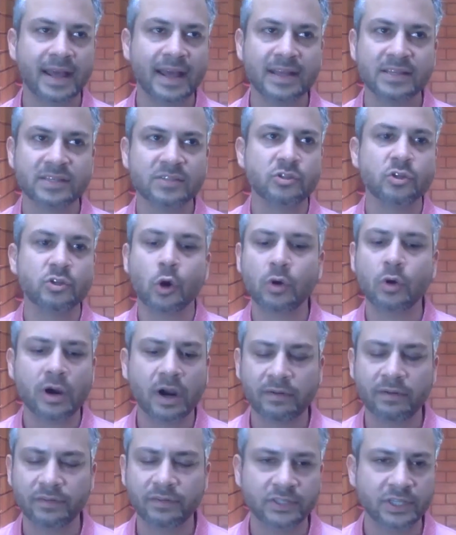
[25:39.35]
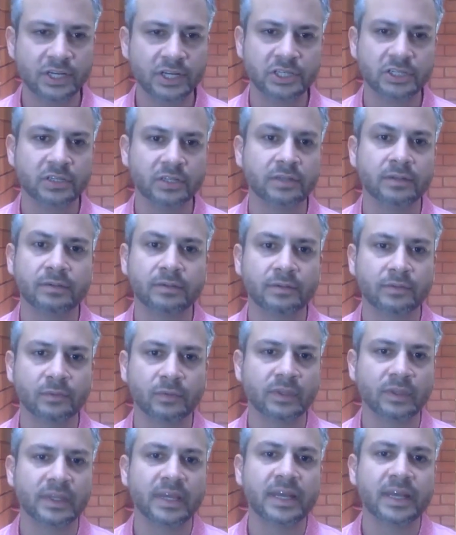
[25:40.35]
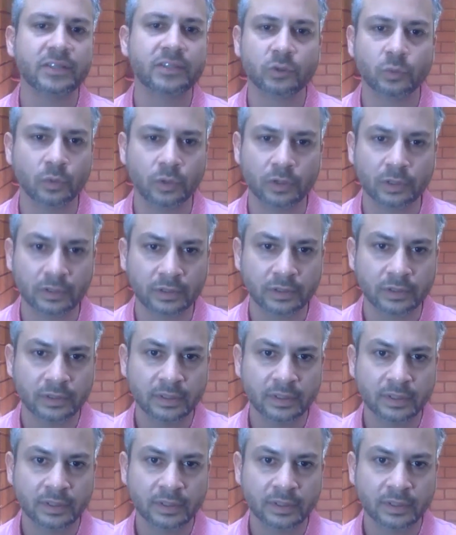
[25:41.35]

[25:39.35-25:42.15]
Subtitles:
has no conversation related to work.